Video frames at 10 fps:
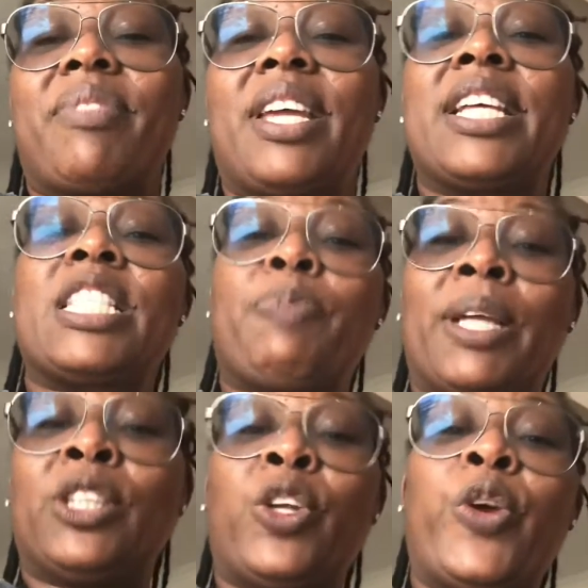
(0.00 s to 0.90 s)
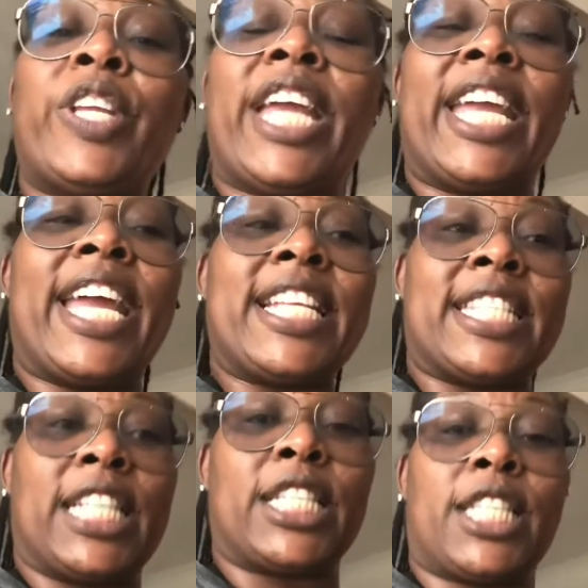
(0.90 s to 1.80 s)
Spend 30 and get
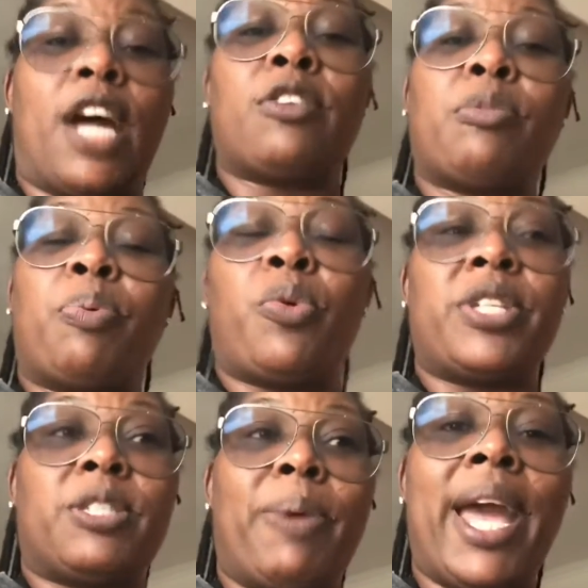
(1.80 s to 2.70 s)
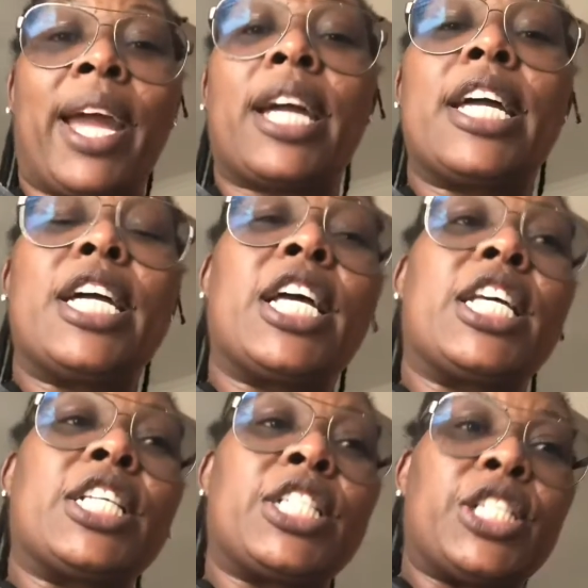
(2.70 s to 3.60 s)
6,000 points back.
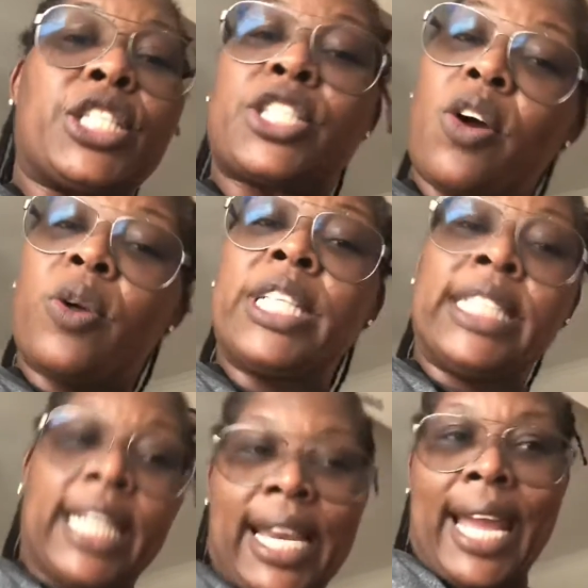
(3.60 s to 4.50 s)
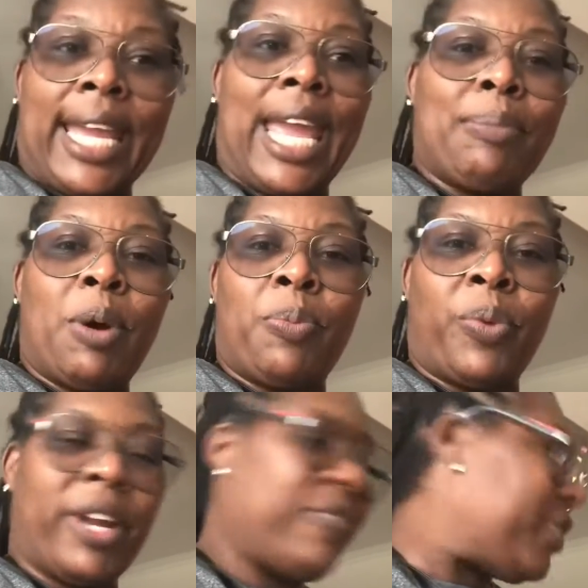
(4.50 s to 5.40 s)
So the deal I came up
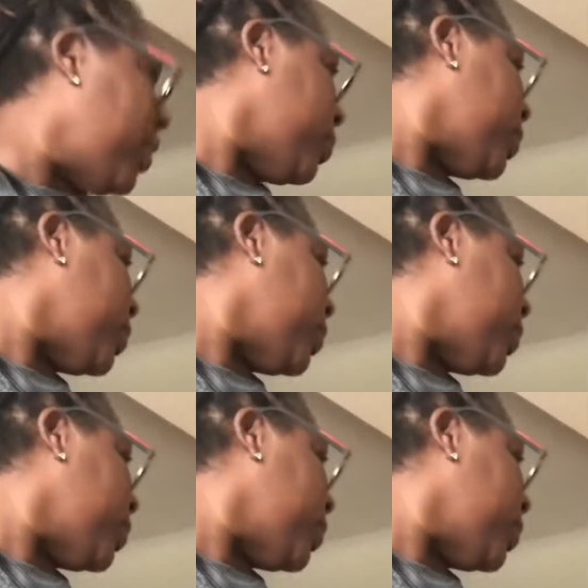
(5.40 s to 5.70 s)
with, oh